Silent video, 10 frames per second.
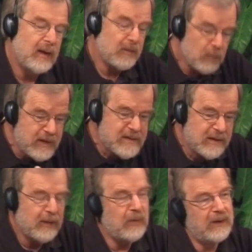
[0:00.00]
The
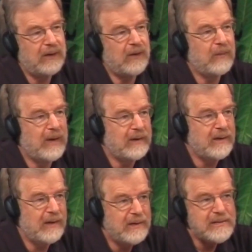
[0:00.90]
reason I wanted to go back
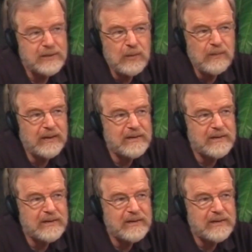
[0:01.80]
to that is you made